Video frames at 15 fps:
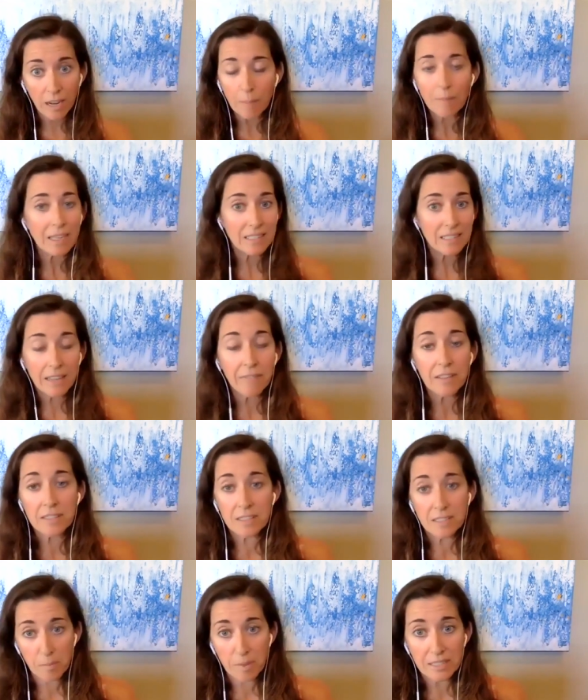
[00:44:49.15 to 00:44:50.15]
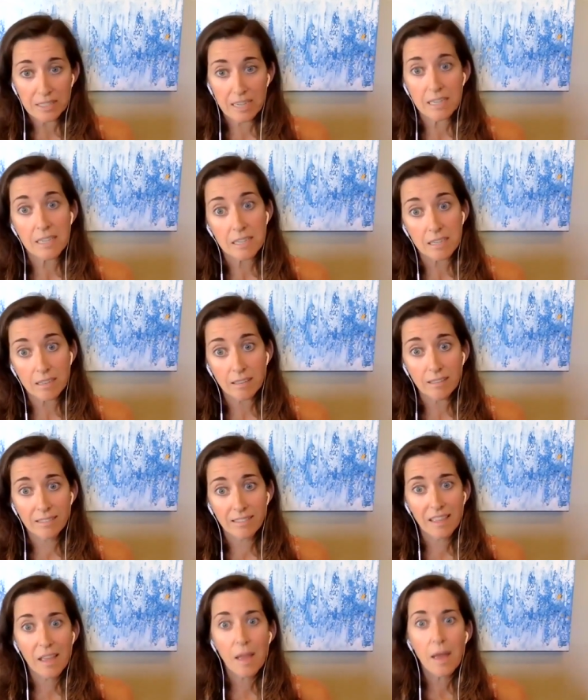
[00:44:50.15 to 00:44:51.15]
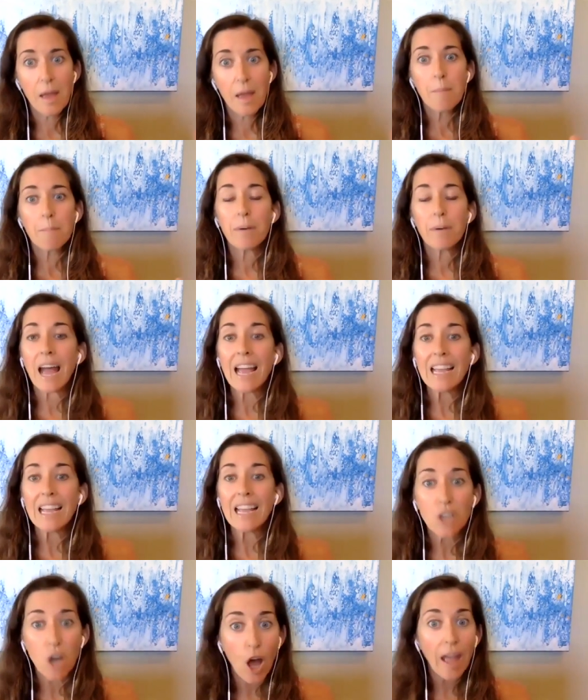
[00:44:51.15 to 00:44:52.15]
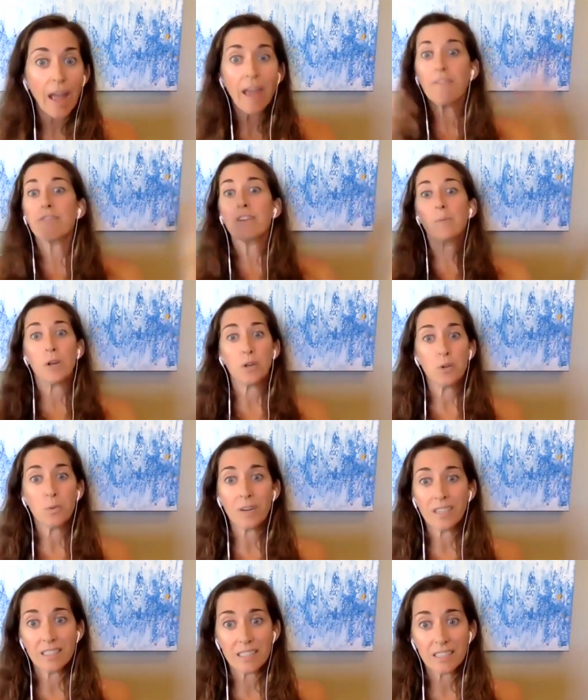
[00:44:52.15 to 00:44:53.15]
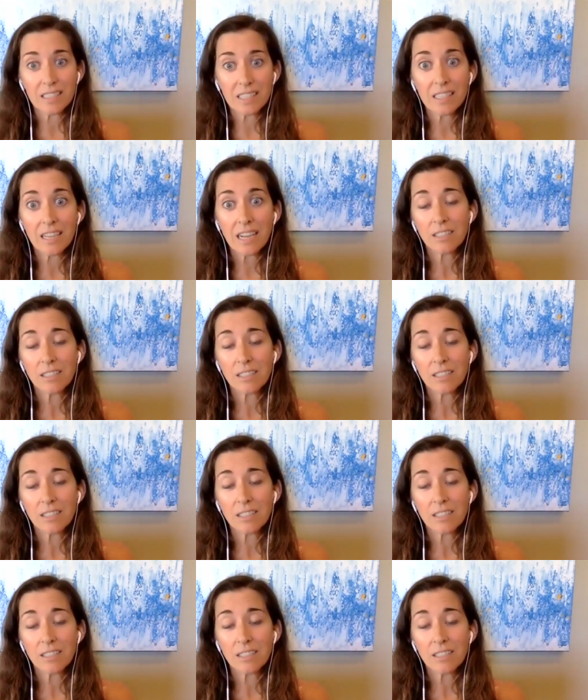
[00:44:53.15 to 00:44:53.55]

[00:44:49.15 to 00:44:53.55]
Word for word: I'm not saying this is the best idea, but I saw everyone who wanted to see.